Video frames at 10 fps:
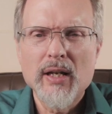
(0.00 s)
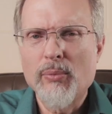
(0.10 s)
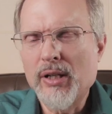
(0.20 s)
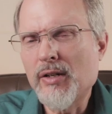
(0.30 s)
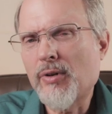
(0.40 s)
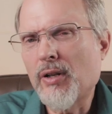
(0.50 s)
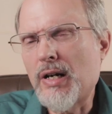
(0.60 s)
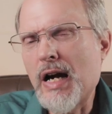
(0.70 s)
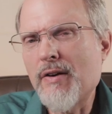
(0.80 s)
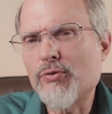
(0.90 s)
And we live our
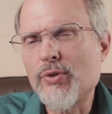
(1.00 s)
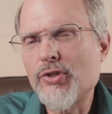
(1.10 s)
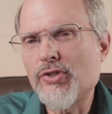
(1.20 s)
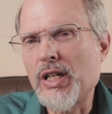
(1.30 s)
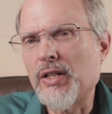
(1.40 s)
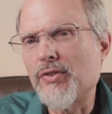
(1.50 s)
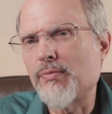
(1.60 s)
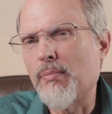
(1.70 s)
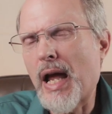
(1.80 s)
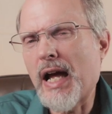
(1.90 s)
lives, we're just in
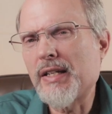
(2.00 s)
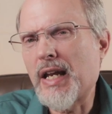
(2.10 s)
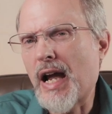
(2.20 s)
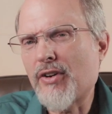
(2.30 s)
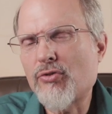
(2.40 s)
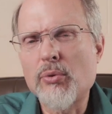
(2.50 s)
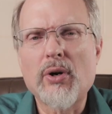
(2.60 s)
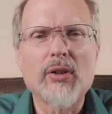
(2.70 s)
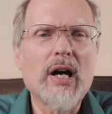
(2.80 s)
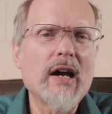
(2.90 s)
this mad dash through
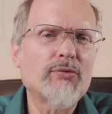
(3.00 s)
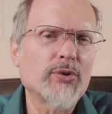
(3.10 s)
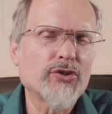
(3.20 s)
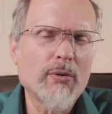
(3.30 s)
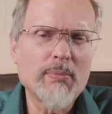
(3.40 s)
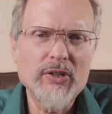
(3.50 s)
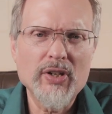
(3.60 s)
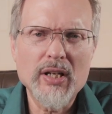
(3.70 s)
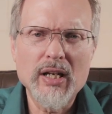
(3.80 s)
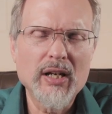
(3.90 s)
our lives. We're so
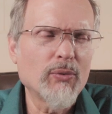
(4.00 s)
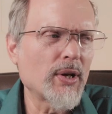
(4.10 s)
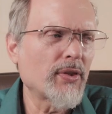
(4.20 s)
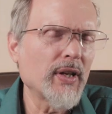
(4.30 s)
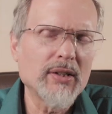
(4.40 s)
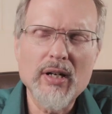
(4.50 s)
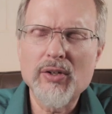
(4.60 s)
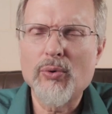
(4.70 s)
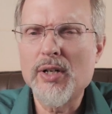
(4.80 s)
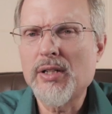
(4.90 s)
busy getting one thing
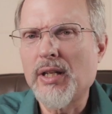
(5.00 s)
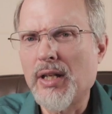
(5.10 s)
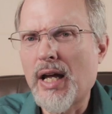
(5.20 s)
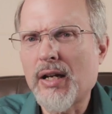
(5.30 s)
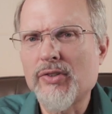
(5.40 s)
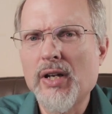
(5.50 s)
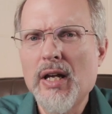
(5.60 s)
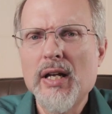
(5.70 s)
done, going to the next.